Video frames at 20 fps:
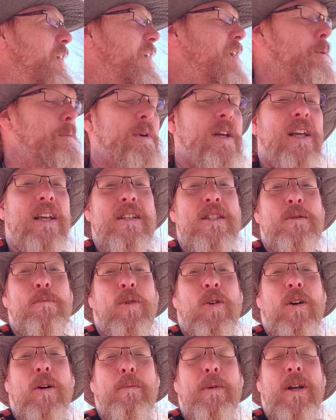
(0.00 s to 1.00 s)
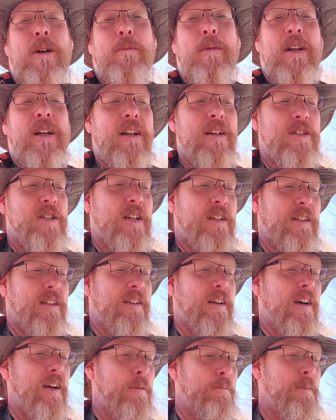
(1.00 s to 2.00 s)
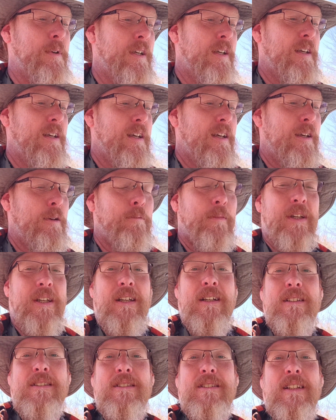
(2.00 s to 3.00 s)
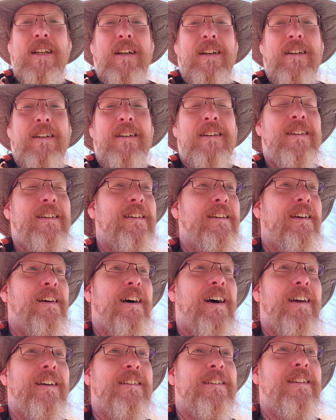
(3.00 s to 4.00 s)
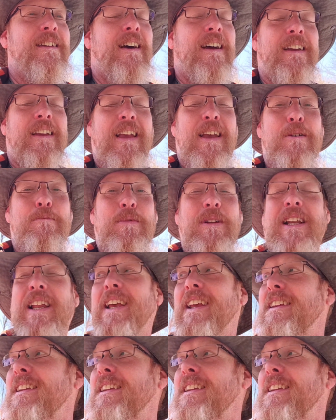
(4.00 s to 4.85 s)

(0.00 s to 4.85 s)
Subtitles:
I'm going to get some more up here, but I got to check the time because I can't be late.